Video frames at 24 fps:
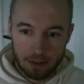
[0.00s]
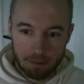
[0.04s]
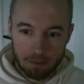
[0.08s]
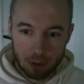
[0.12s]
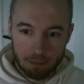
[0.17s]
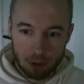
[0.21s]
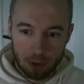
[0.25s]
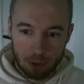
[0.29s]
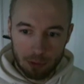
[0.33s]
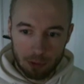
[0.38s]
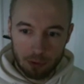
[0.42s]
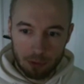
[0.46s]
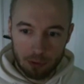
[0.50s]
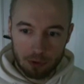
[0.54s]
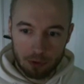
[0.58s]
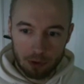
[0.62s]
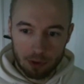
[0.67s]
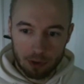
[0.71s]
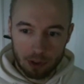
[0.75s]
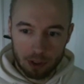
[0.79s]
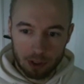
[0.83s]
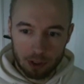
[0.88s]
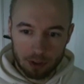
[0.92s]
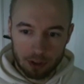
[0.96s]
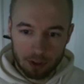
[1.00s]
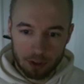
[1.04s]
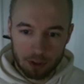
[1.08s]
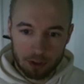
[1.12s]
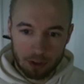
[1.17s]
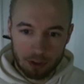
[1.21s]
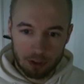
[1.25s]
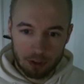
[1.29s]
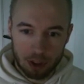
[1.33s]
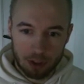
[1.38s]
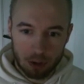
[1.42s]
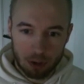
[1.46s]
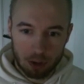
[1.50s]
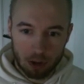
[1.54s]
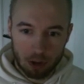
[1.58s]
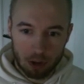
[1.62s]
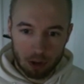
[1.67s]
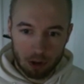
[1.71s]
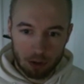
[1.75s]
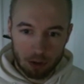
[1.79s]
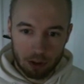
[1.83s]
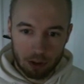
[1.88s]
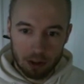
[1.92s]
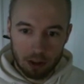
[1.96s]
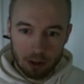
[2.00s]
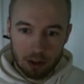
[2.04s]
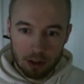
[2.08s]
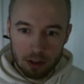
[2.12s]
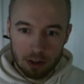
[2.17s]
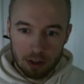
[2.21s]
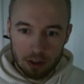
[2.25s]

Also starting at this shadow area,